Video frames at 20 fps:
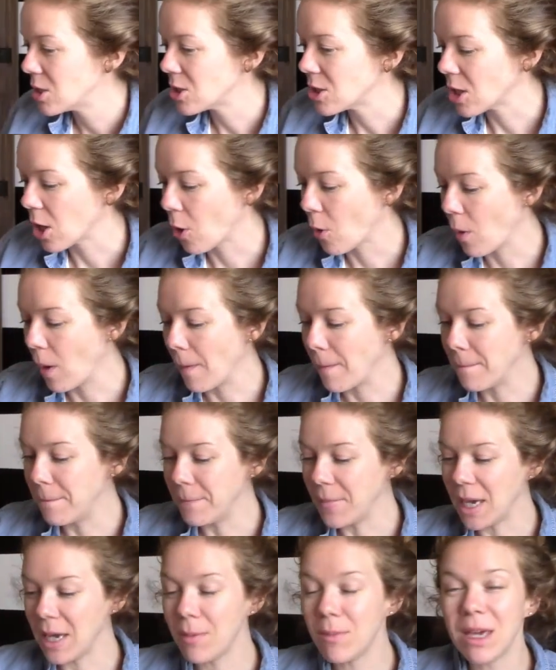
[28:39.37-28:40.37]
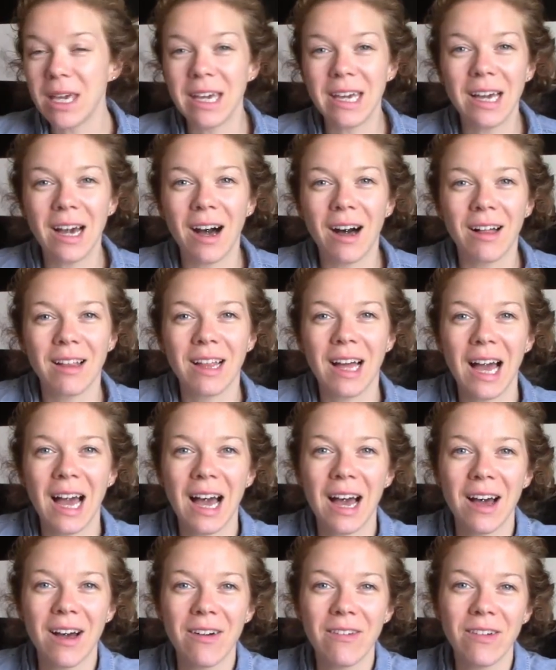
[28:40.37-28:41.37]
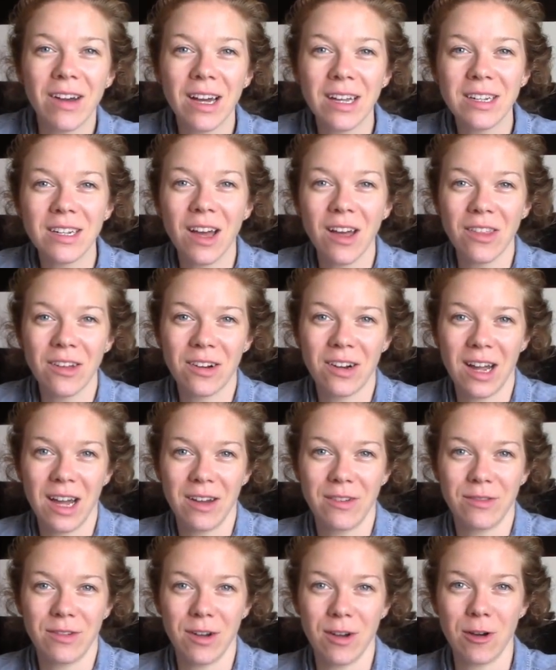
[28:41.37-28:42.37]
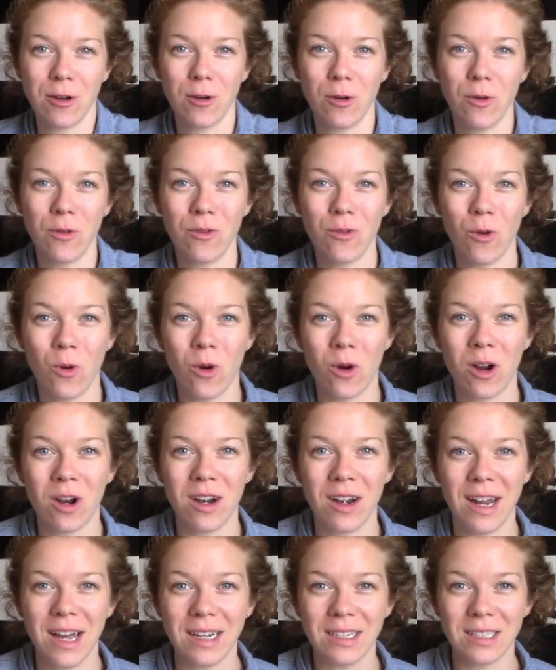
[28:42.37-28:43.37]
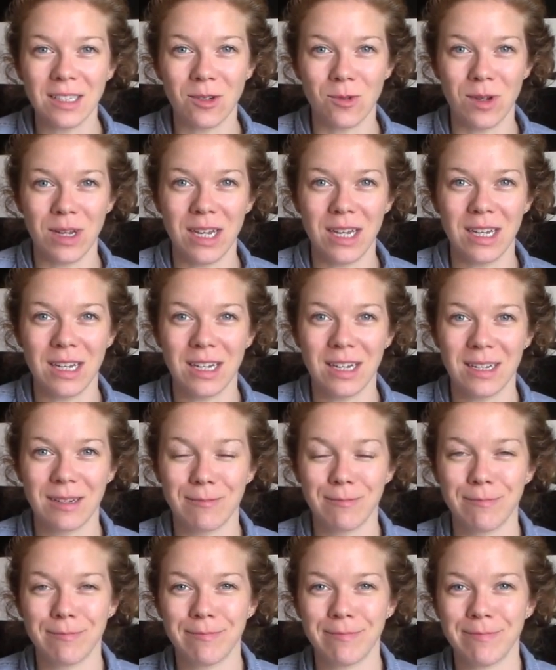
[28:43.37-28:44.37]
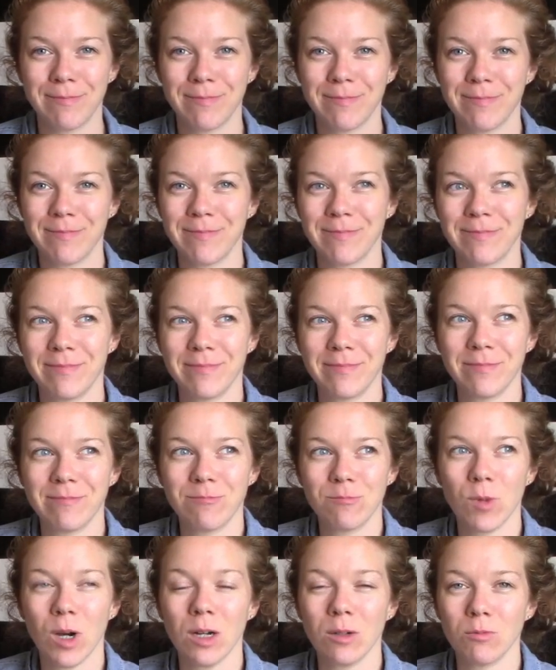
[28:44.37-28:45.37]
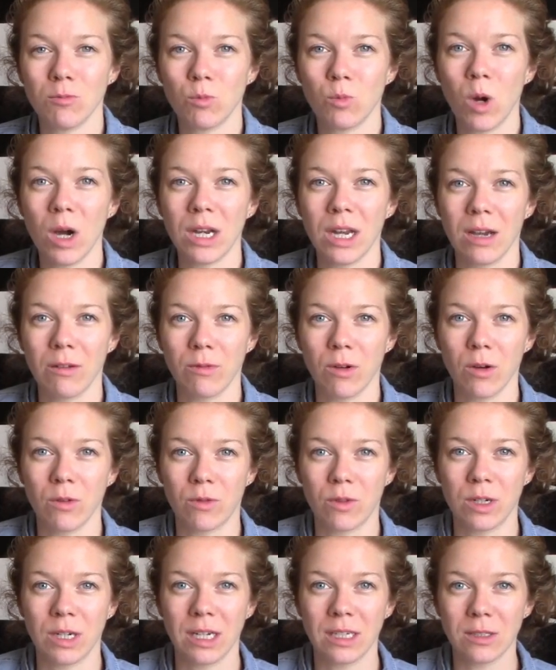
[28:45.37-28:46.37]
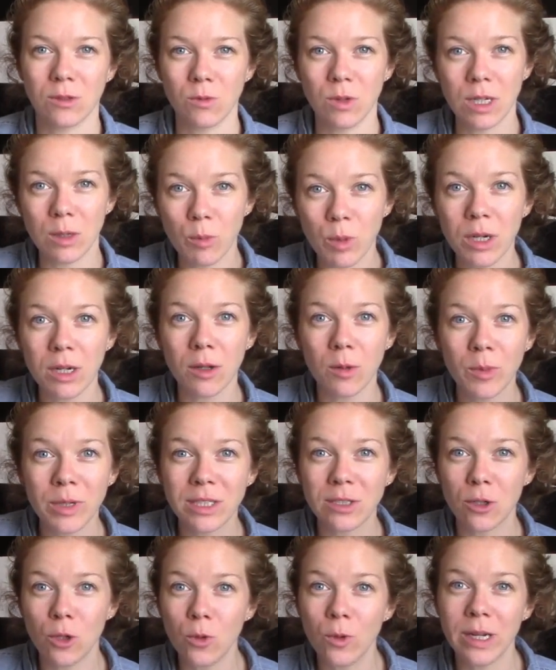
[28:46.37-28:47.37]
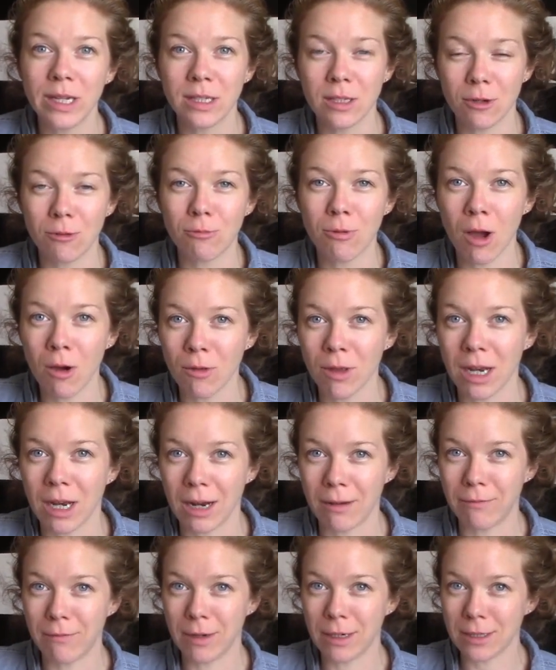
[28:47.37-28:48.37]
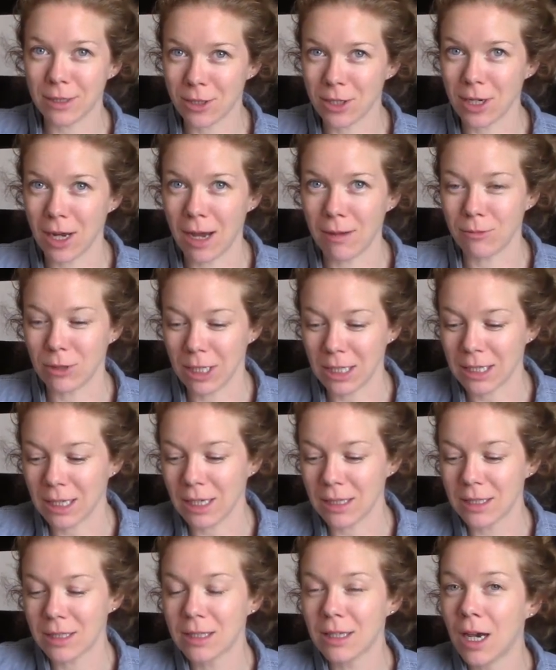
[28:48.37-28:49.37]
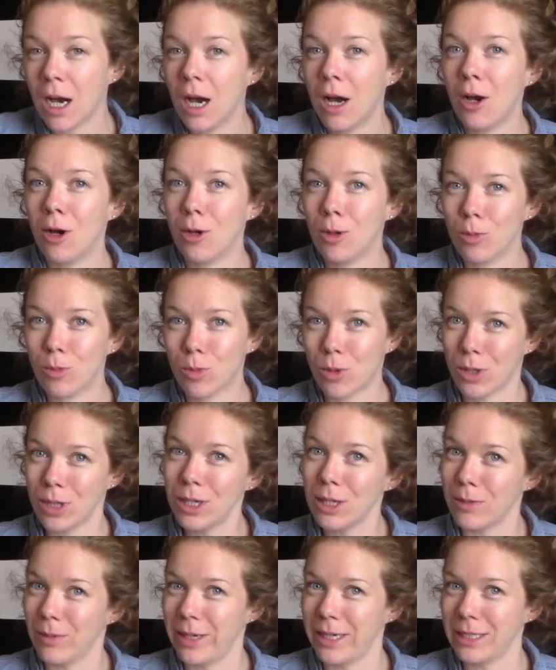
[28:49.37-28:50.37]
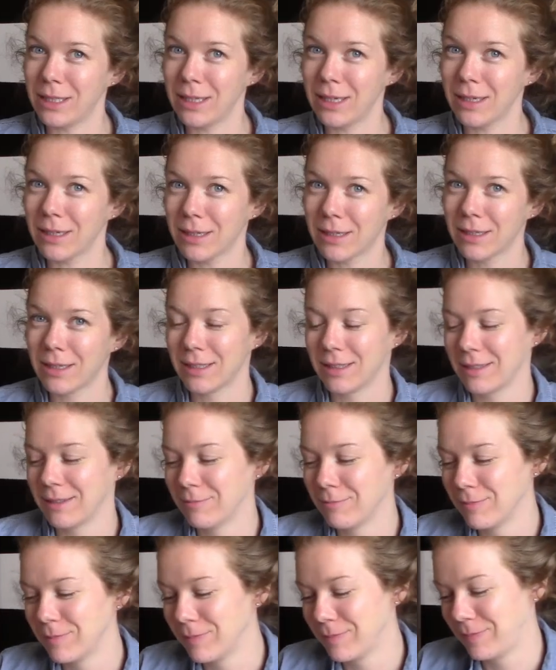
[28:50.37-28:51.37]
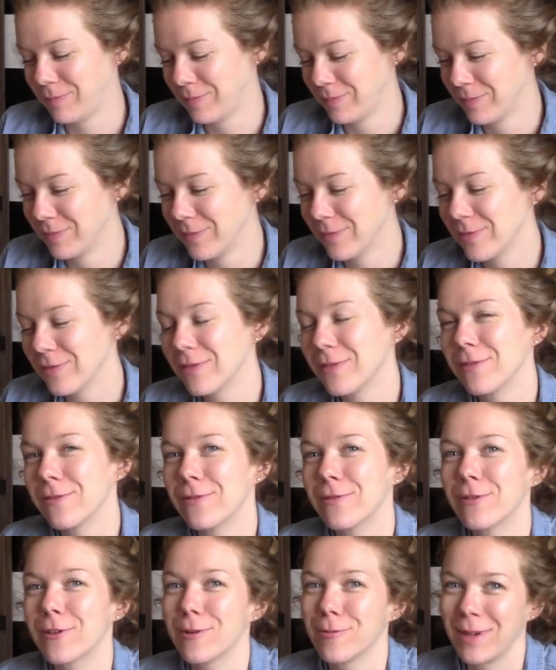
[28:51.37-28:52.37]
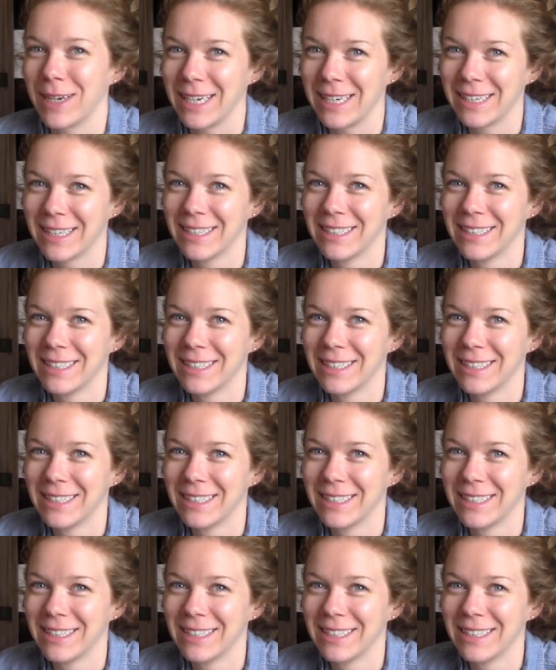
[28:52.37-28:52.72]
So maybe I'll have another FO for next week. Well, 1 FO for next week, but it'll be 2 weeks in a row that I've finished an object. That's pretty amazing for me.